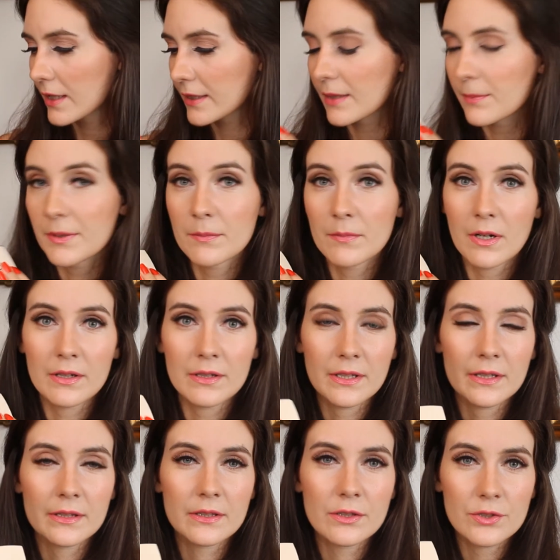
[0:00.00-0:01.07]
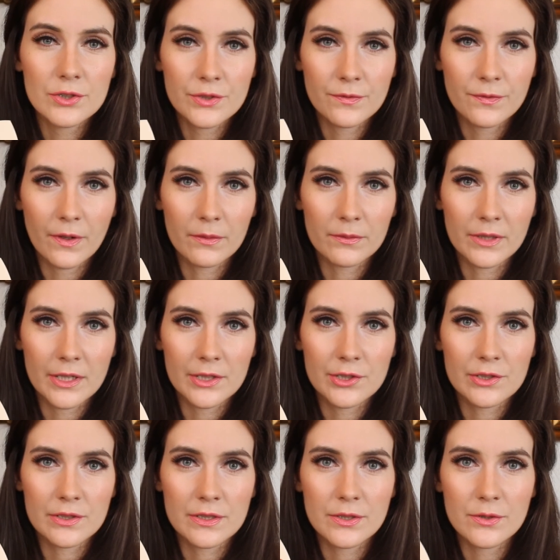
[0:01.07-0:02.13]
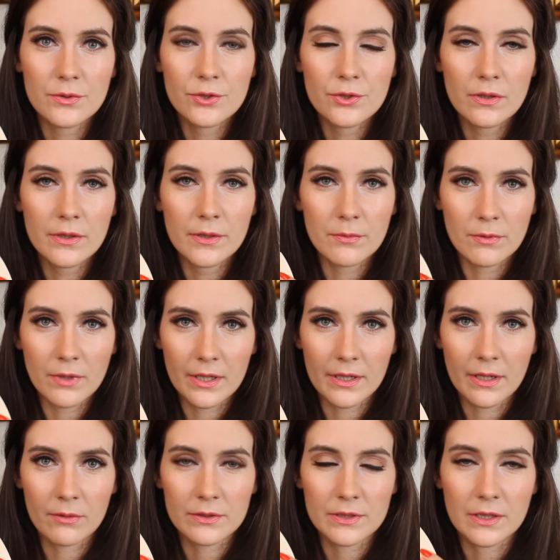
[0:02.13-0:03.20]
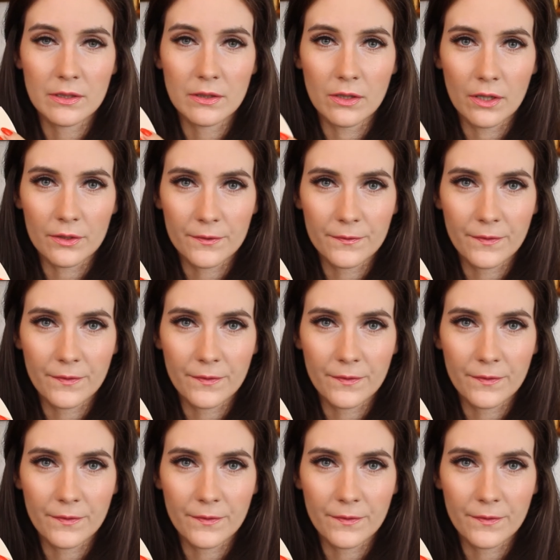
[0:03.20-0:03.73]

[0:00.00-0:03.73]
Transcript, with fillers: keep in mind that cushion foundations usually run out a lot